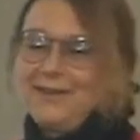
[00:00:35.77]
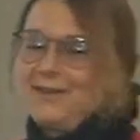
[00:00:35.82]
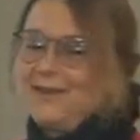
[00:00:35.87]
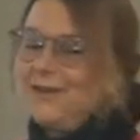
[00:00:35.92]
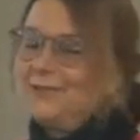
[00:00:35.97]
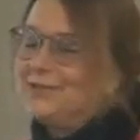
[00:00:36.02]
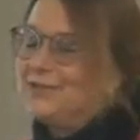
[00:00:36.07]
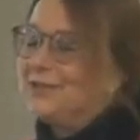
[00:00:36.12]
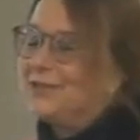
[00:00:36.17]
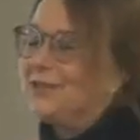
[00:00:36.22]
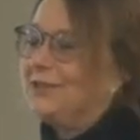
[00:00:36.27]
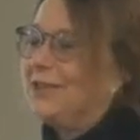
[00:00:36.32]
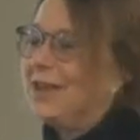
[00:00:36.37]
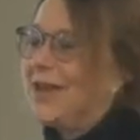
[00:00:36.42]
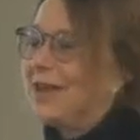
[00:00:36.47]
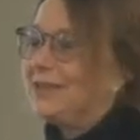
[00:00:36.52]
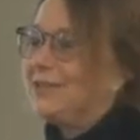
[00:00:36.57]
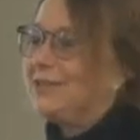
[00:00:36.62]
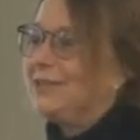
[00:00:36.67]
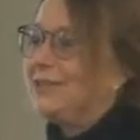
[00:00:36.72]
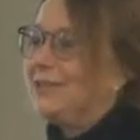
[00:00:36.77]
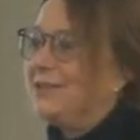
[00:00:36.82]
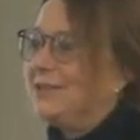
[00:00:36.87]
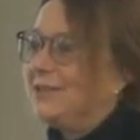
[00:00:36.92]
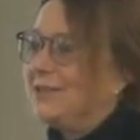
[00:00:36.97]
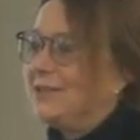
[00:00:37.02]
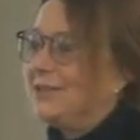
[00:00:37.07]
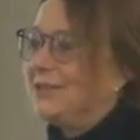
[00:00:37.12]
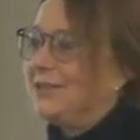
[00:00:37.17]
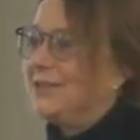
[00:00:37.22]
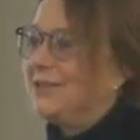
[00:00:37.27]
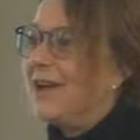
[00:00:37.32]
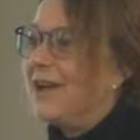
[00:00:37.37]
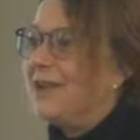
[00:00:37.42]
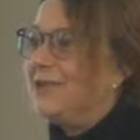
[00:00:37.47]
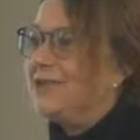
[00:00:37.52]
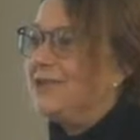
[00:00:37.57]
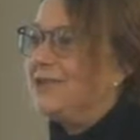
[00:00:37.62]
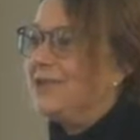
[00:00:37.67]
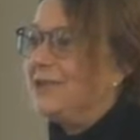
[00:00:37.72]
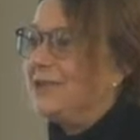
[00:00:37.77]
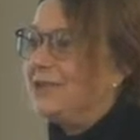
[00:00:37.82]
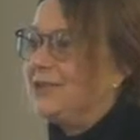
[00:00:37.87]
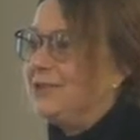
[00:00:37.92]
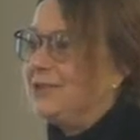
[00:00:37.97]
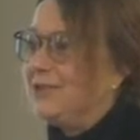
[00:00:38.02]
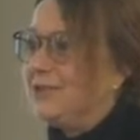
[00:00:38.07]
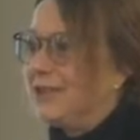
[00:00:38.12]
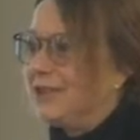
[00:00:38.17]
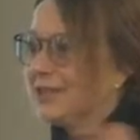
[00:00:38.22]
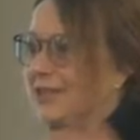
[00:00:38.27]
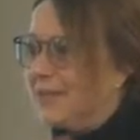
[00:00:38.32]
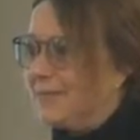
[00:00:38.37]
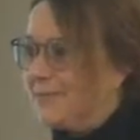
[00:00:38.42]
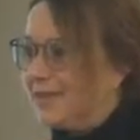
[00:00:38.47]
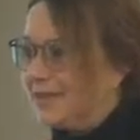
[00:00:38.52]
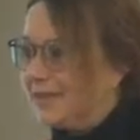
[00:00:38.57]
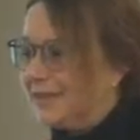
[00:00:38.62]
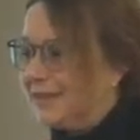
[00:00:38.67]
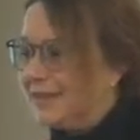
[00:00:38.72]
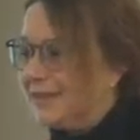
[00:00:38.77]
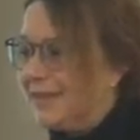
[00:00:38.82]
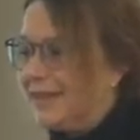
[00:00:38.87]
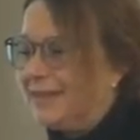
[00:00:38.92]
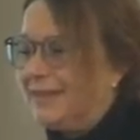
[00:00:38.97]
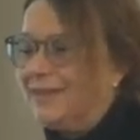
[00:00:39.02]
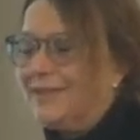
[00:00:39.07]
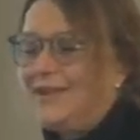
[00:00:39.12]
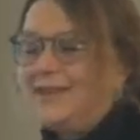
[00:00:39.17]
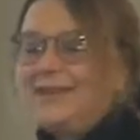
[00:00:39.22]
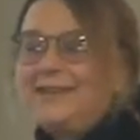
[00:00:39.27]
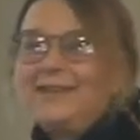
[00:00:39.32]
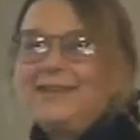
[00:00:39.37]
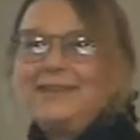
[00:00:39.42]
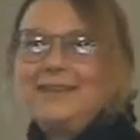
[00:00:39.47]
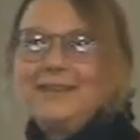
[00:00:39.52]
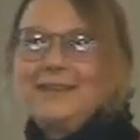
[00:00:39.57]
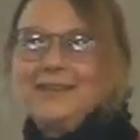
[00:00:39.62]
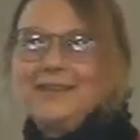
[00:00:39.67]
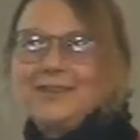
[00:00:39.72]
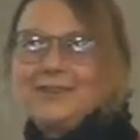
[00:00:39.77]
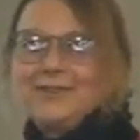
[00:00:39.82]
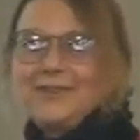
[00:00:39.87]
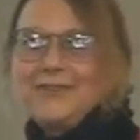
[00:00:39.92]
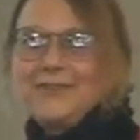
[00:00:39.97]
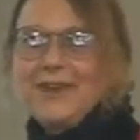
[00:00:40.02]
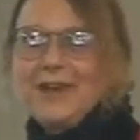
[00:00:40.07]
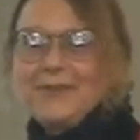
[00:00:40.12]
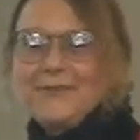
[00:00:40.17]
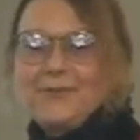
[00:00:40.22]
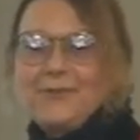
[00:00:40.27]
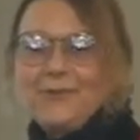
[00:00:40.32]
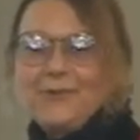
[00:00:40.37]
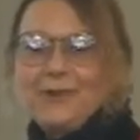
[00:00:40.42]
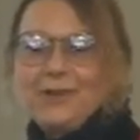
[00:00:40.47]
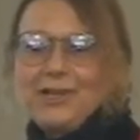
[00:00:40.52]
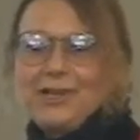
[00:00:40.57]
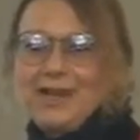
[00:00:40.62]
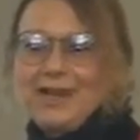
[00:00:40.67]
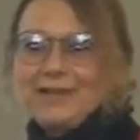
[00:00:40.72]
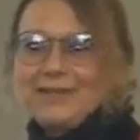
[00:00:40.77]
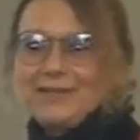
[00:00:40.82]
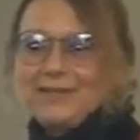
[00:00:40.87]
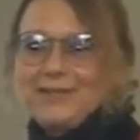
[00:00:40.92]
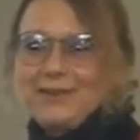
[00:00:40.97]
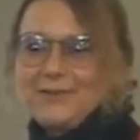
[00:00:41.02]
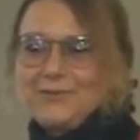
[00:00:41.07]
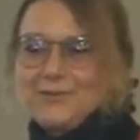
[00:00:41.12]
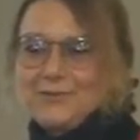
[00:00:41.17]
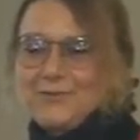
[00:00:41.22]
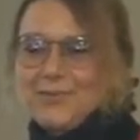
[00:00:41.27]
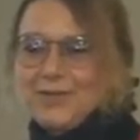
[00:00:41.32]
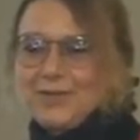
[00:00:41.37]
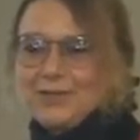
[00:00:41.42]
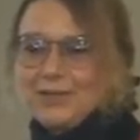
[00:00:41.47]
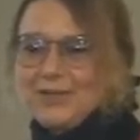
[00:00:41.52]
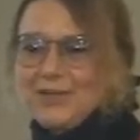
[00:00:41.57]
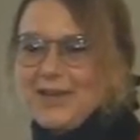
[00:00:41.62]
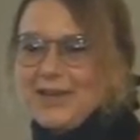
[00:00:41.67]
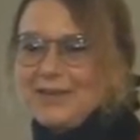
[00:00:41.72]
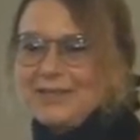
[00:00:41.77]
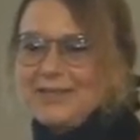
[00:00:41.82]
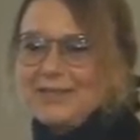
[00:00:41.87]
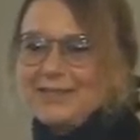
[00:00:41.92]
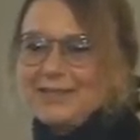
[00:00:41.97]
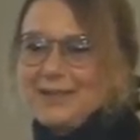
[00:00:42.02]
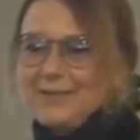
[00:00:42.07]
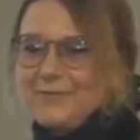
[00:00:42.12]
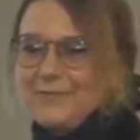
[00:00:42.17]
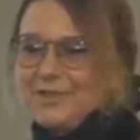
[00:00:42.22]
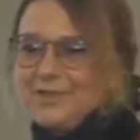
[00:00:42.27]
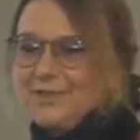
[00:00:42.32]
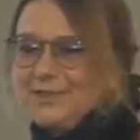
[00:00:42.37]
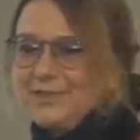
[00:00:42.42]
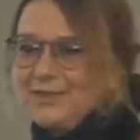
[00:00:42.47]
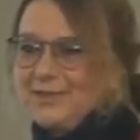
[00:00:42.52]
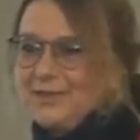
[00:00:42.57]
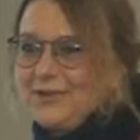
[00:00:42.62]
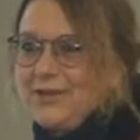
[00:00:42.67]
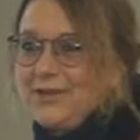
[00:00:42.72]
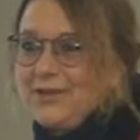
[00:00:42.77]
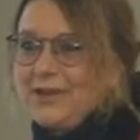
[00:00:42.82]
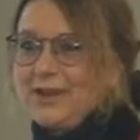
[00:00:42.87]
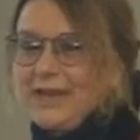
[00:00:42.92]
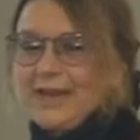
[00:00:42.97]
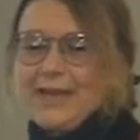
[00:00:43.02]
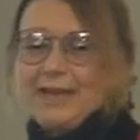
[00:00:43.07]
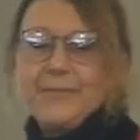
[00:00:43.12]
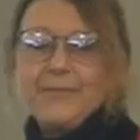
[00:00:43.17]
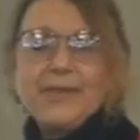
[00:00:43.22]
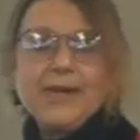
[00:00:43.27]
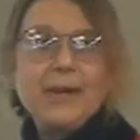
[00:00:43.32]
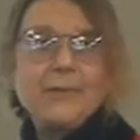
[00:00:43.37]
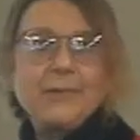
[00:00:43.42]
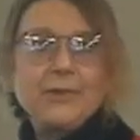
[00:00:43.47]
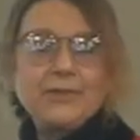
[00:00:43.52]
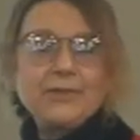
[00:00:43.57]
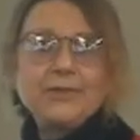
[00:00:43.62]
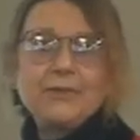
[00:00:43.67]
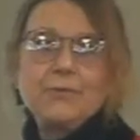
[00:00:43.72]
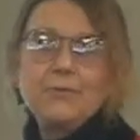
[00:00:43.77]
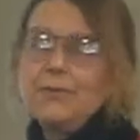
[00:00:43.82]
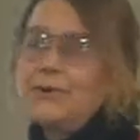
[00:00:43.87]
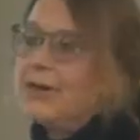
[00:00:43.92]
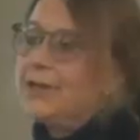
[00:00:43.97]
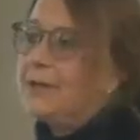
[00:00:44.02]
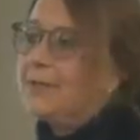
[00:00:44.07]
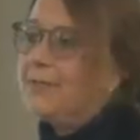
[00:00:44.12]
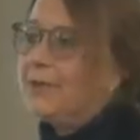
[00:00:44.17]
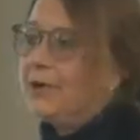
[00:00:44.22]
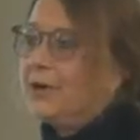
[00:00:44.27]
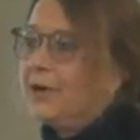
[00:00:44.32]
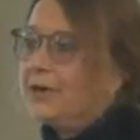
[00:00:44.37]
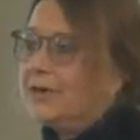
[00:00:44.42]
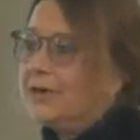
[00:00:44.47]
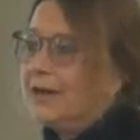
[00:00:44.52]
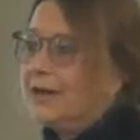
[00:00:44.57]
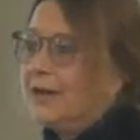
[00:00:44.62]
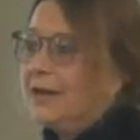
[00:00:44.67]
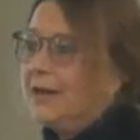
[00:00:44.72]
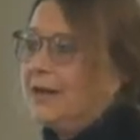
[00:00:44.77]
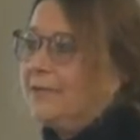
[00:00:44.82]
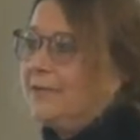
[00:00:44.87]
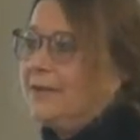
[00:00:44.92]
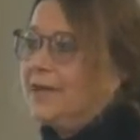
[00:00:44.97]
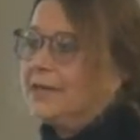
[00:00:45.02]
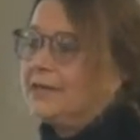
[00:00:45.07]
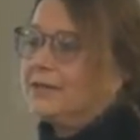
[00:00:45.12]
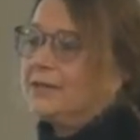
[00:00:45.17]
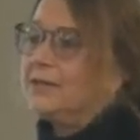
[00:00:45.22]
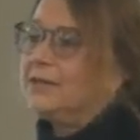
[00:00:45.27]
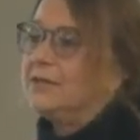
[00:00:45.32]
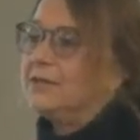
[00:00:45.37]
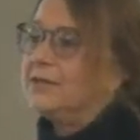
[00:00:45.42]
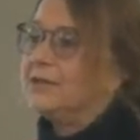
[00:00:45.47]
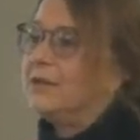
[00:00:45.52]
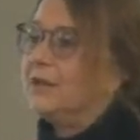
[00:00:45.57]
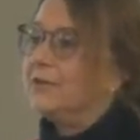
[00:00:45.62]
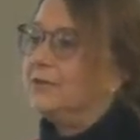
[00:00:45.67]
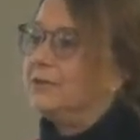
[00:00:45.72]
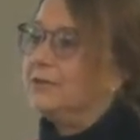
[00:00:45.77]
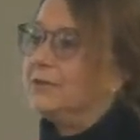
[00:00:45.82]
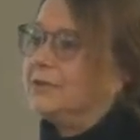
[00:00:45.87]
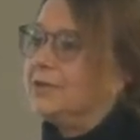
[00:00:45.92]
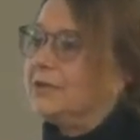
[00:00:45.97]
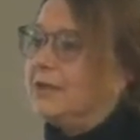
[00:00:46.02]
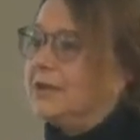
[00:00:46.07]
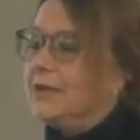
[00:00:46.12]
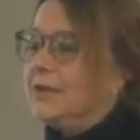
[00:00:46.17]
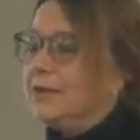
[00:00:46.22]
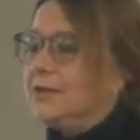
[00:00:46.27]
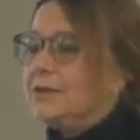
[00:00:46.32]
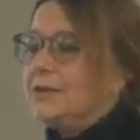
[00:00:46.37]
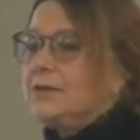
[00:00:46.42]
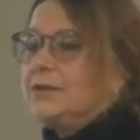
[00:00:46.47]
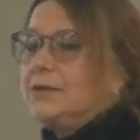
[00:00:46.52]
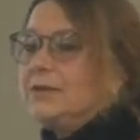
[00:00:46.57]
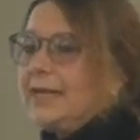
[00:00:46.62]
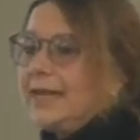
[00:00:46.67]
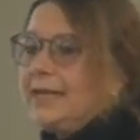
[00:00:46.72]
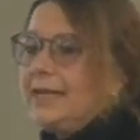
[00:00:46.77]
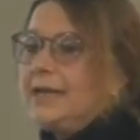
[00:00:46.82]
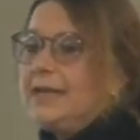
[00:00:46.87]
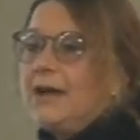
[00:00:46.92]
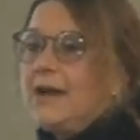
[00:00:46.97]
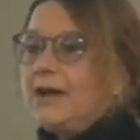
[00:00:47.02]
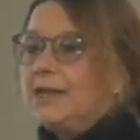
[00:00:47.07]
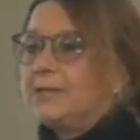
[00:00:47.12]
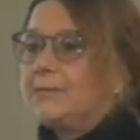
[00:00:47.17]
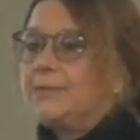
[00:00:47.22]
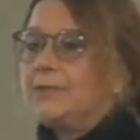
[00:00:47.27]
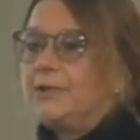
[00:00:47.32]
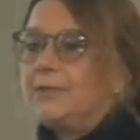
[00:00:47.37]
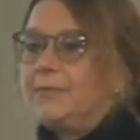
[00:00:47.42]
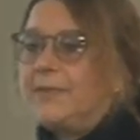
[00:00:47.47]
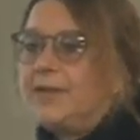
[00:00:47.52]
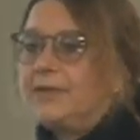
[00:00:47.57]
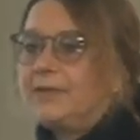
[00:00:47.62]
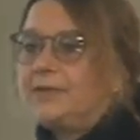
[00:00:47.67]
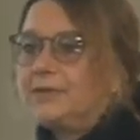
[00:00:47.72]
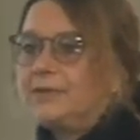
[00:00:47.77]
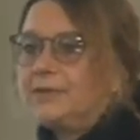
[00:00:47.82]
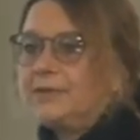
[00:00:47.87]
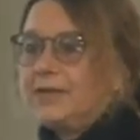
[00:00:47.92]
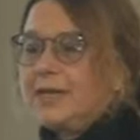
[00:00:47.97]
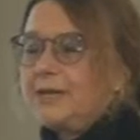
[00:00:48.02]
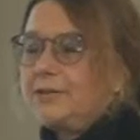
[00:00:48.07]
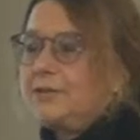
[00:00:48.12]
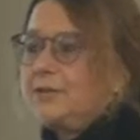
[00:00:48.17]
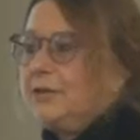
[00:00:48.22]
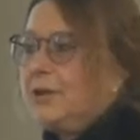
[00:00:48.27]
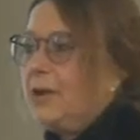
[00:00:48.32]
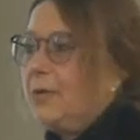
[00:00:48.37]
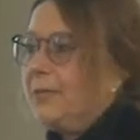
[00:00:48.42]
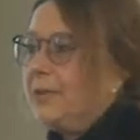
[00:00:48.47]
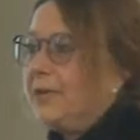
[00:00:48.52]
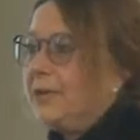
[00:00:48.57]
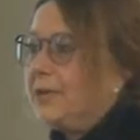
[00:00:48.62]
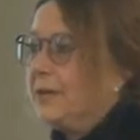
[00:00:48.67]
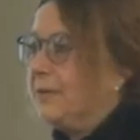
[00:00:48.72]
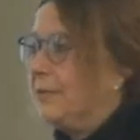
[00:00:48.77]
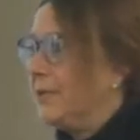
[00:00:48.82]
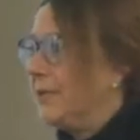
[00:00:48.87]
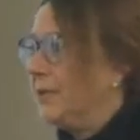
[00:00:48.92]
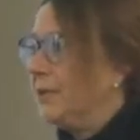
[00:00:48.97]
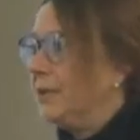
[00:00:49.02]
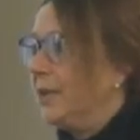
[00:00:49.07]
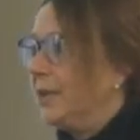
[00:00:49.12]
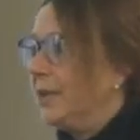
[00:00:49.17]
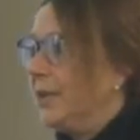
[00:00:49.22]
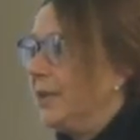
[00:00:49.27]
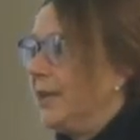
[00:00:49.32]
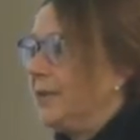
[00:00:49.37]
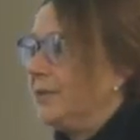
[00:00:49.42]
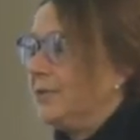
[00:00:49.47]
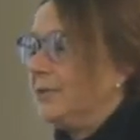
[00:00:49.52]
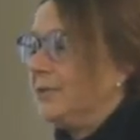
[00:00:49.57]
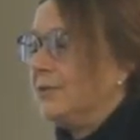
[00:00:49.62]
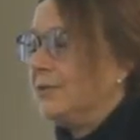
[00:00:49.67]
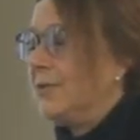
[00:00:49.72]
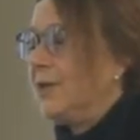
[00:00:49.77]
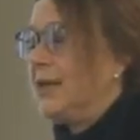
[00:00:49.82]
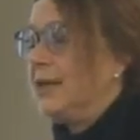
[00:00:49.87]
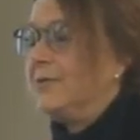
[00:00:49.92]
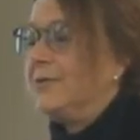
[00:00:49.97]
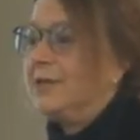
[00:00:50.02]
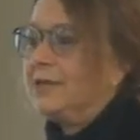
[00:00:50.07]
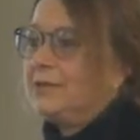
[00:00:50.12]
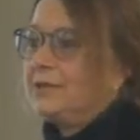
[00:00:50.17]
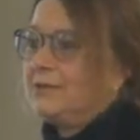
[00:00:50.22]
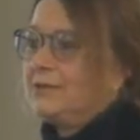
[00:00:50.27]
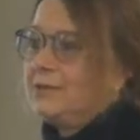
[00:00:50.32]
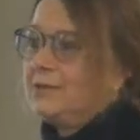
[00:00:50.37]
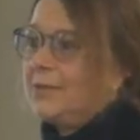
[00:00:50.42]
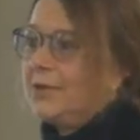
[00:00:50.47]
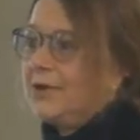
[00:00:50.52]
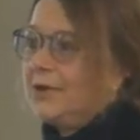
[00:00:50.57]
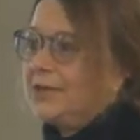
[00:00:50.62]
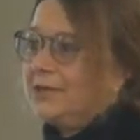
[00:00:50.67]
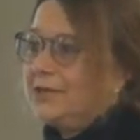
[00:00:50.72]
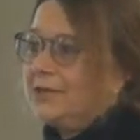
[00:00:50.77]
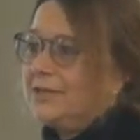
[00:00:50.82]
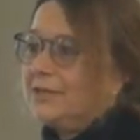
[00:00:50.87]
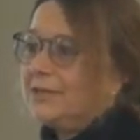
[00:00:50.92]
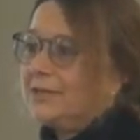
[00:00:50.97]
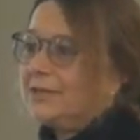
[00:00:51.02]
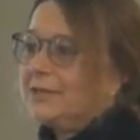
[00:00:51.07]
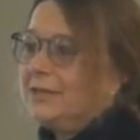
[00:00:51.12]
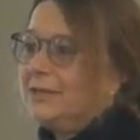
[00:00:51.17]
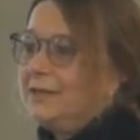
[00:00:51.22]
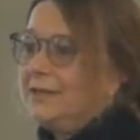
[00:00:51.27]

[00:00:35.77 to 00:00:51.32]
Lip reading: I was there last year as a non-degree student because I missed the deadline. So I've got 4 classes under the belt, got accepted, so here I am. And I'm also working part-time as a consultant to the Leahy Hospital and Medical Center, helping them with their lung cancer screening research projects.